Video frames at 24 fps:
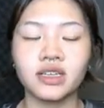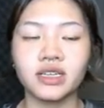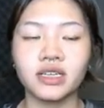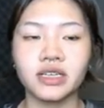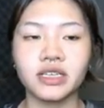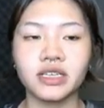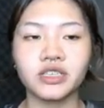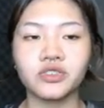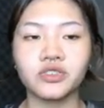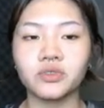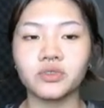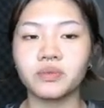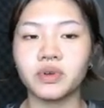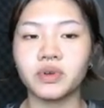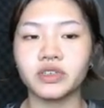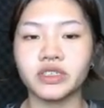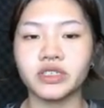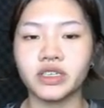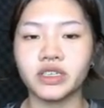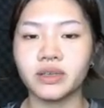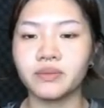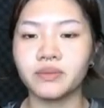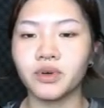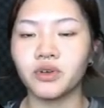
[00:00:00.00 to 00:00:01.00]
it's super
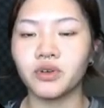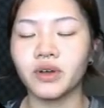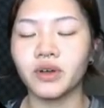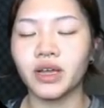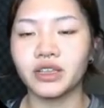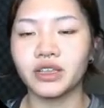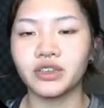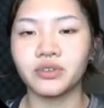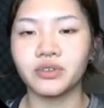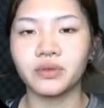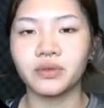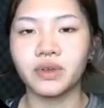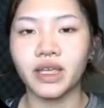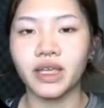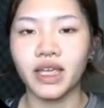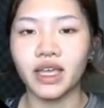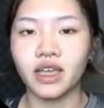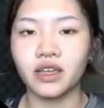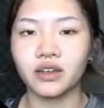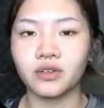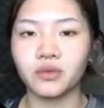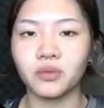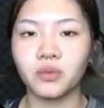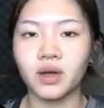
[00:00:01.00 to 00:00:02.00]
simple and you
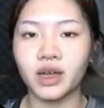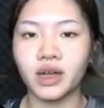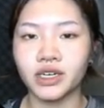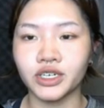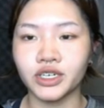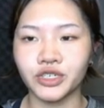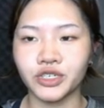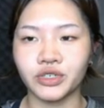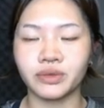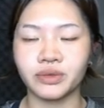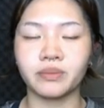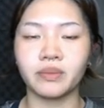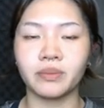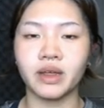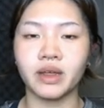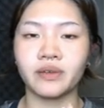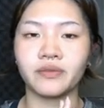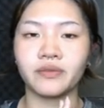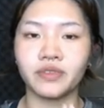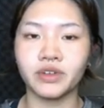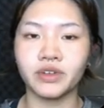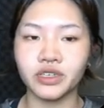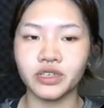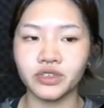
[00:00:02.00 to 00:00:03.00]
can watch my
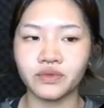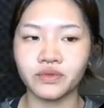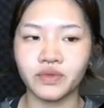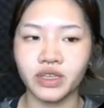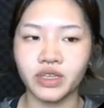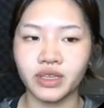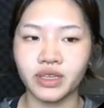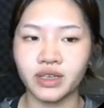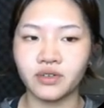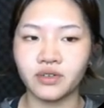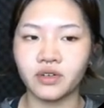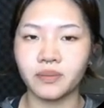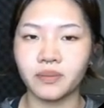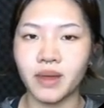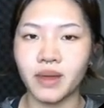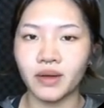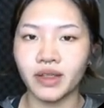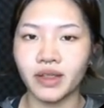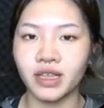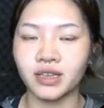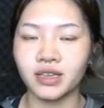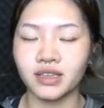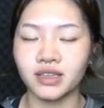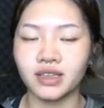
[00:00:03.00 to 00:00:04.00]
first video
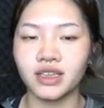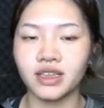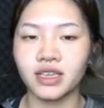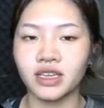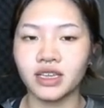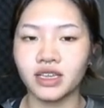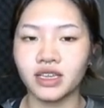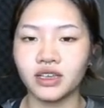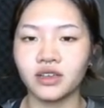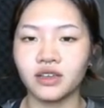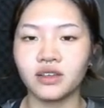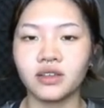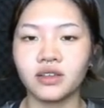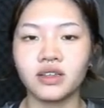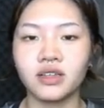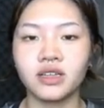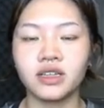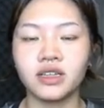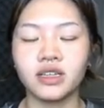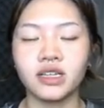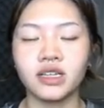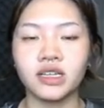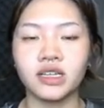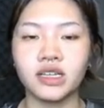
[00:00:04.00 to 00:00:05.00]
about it here.
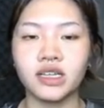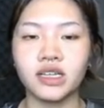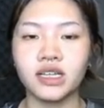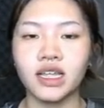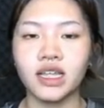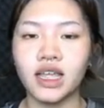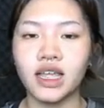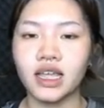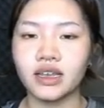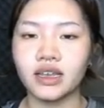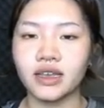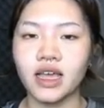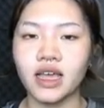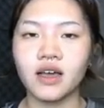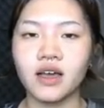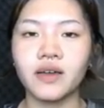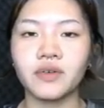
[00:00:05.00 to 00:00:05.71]
And now